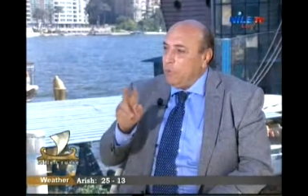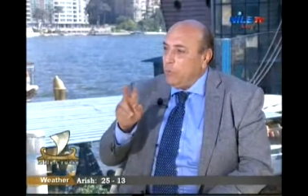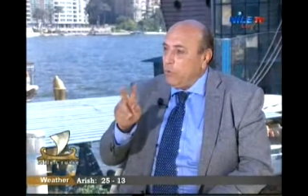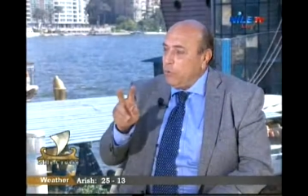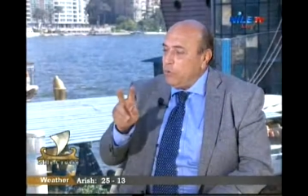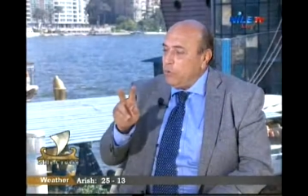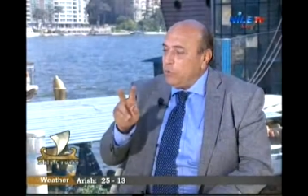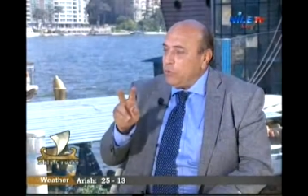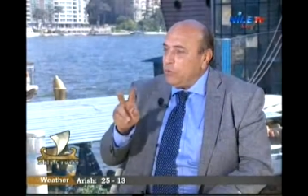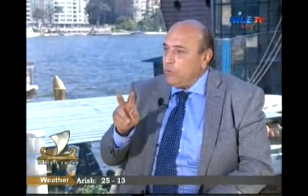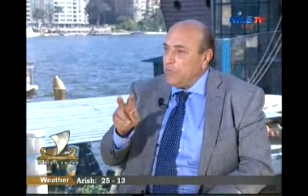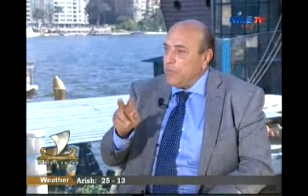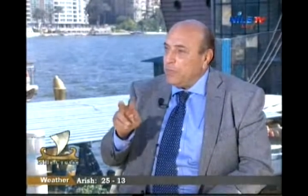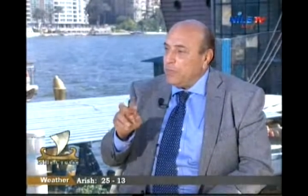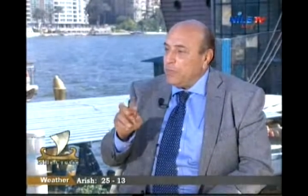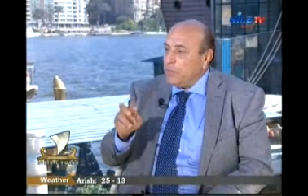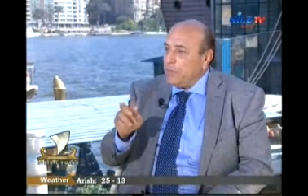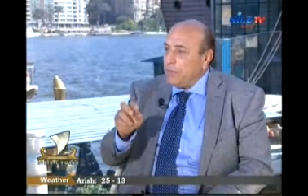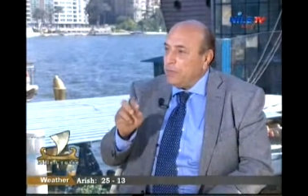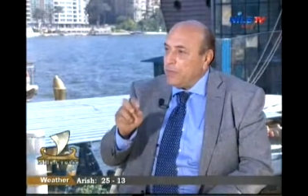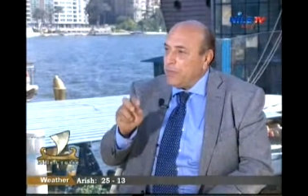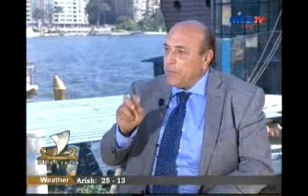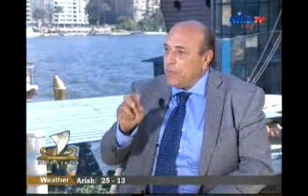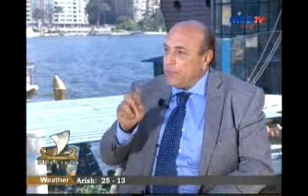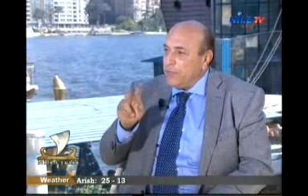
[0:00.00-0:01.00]
Both of
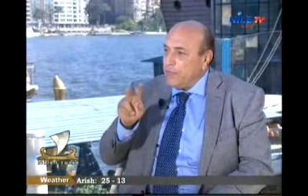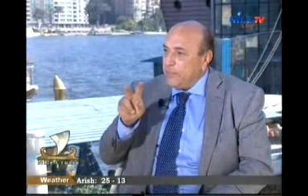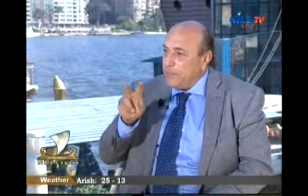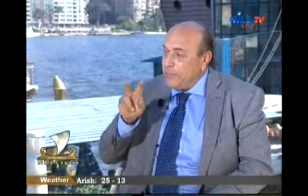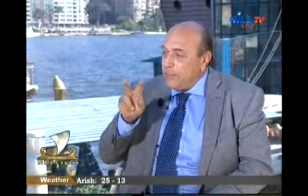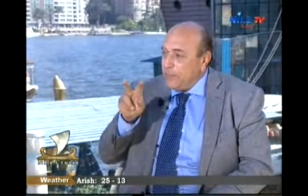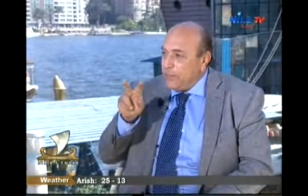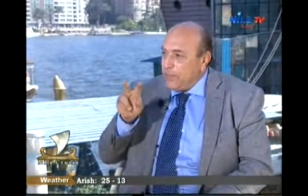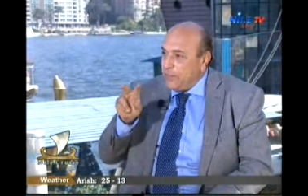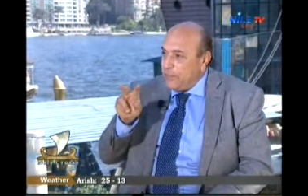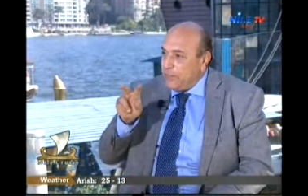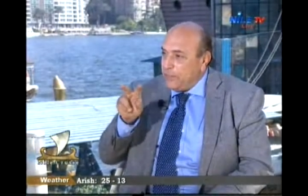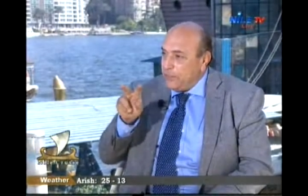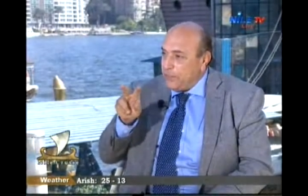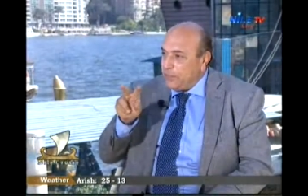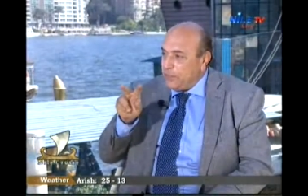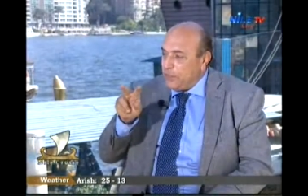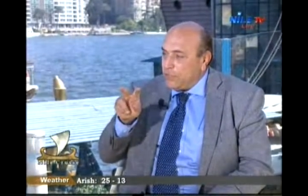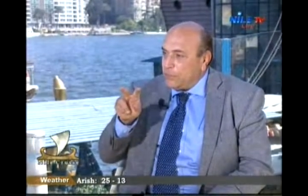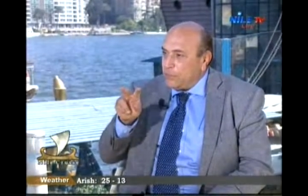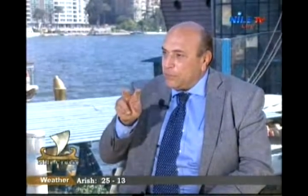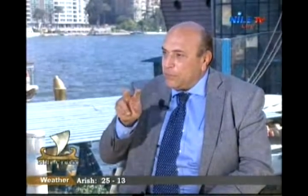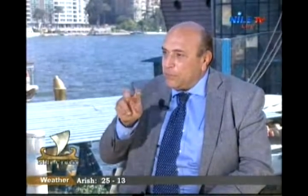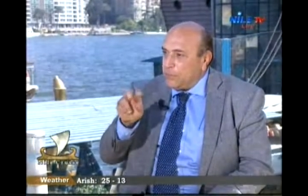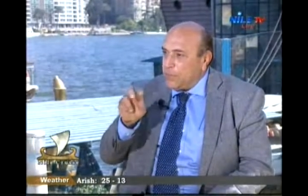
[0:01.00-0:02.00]
them, the
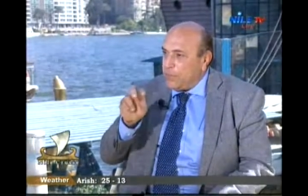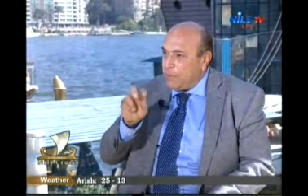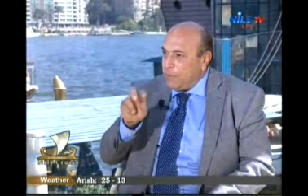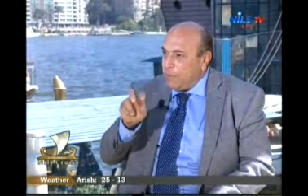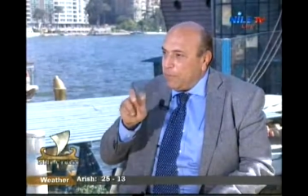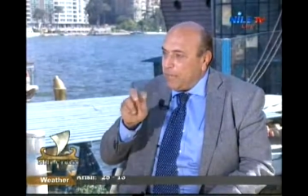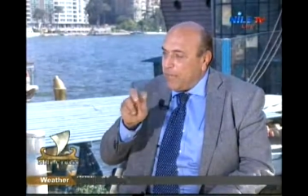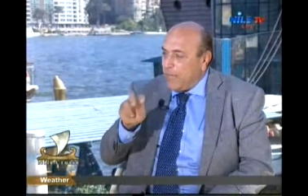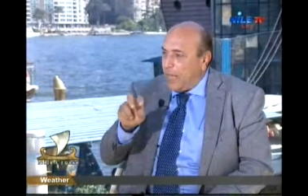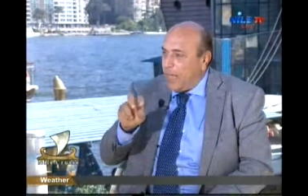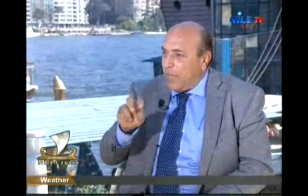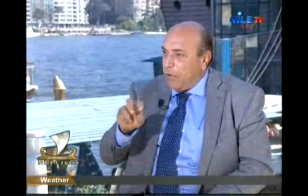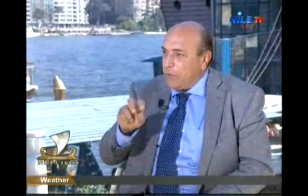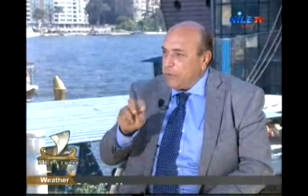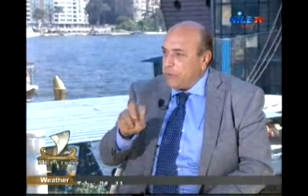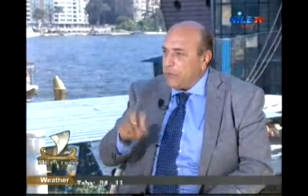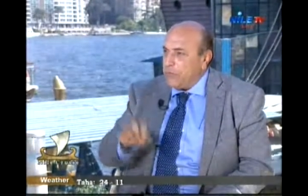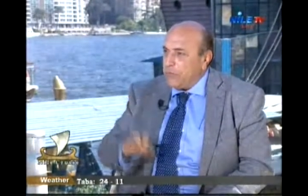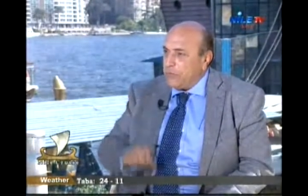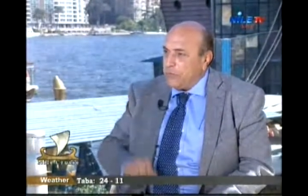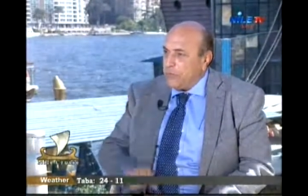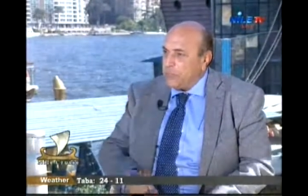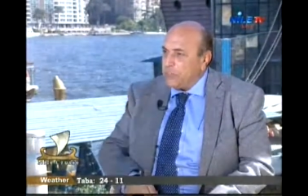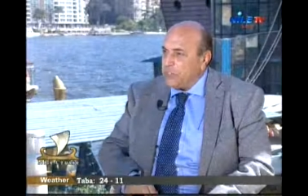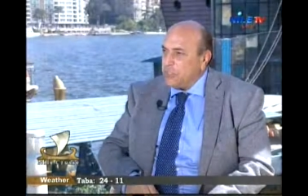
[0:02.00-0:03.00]
results coming
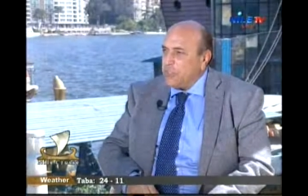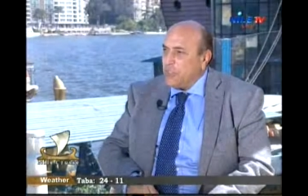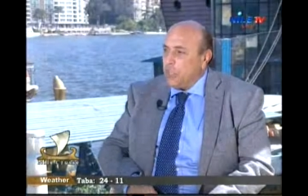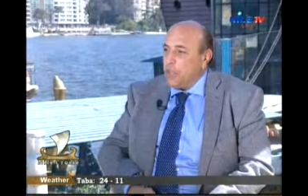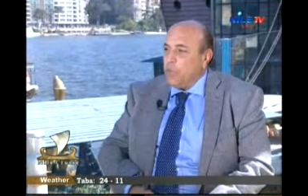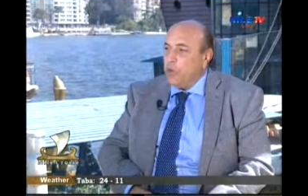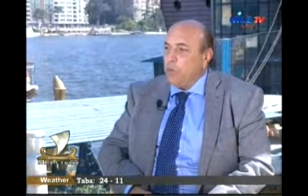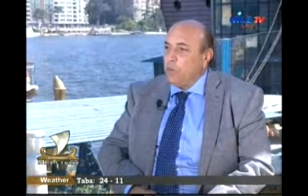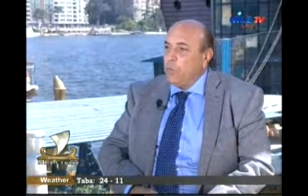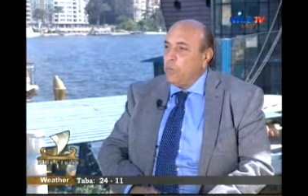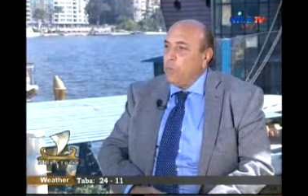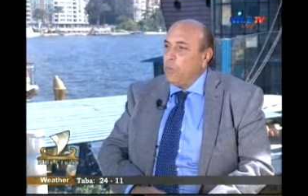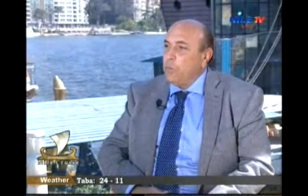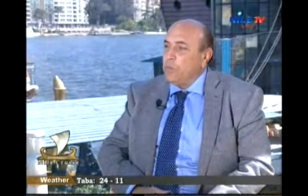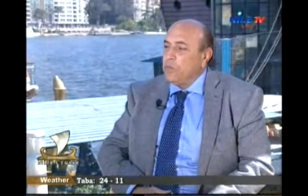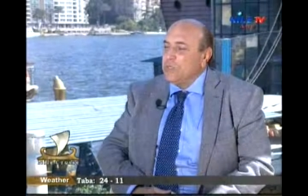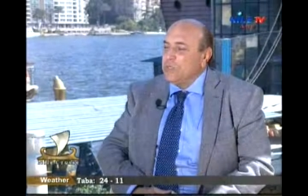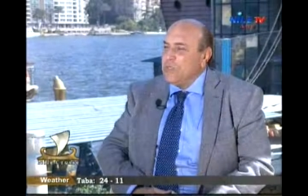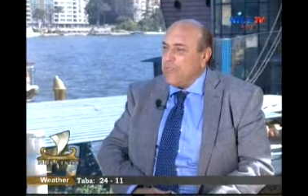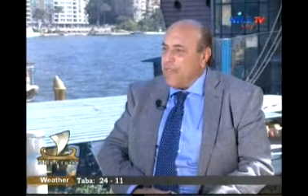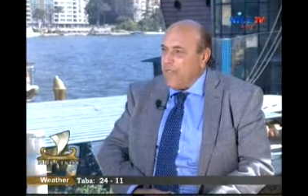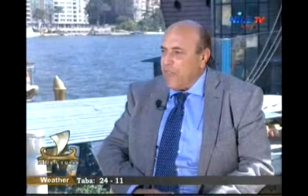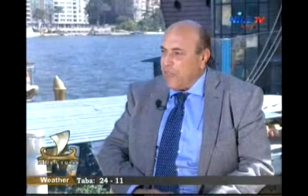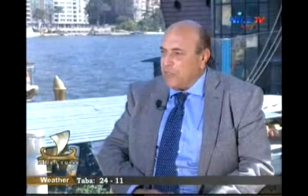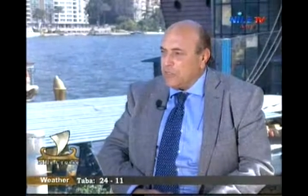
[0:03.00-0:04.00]
out of this
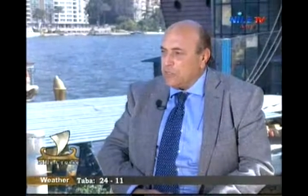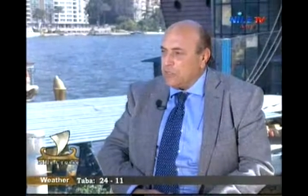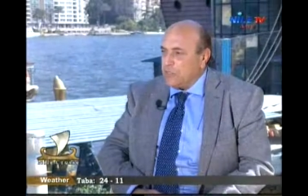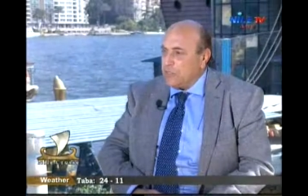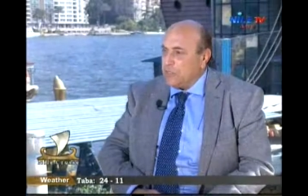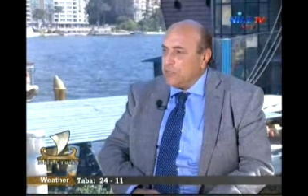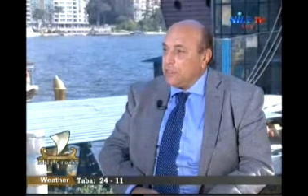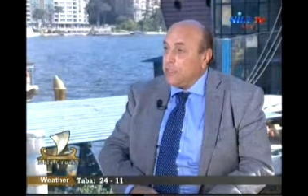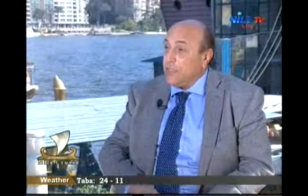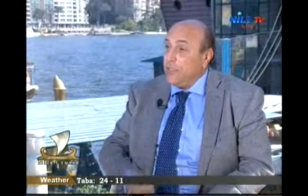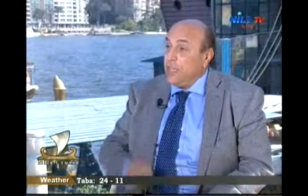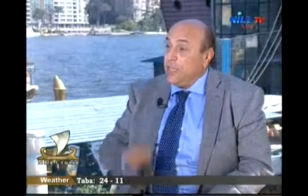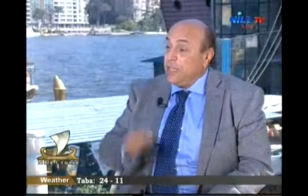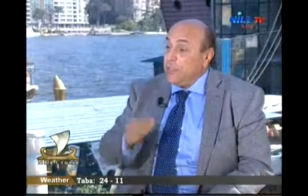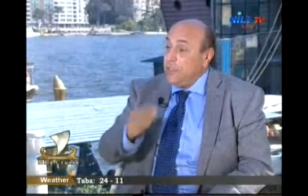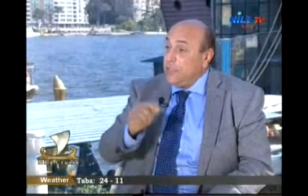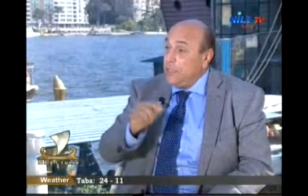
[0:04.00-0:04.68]
was excellent.